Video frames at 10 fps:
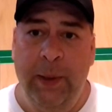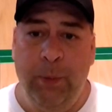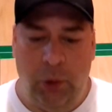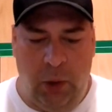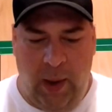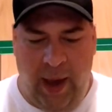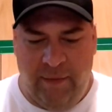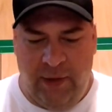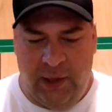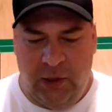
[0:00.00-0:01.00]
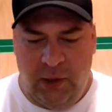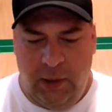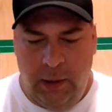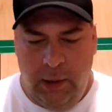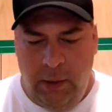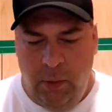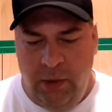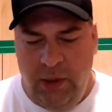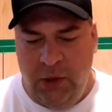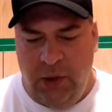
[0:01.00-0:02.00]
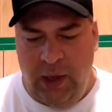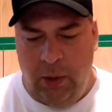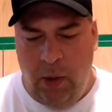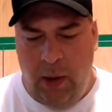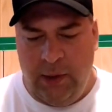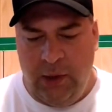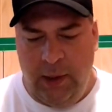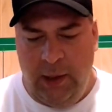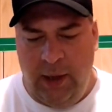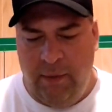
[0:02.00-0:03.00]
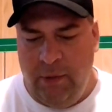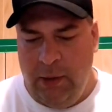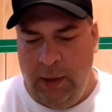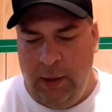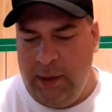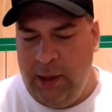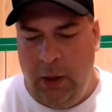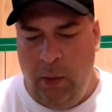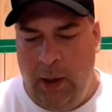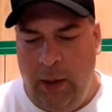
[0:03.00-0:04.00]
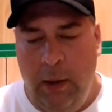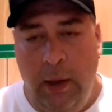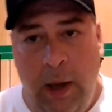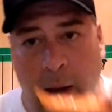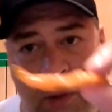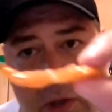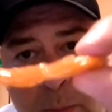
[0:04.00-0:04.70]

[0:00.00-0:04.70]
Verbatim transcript: people do have this with his generosity and everything. I tell you what, I'm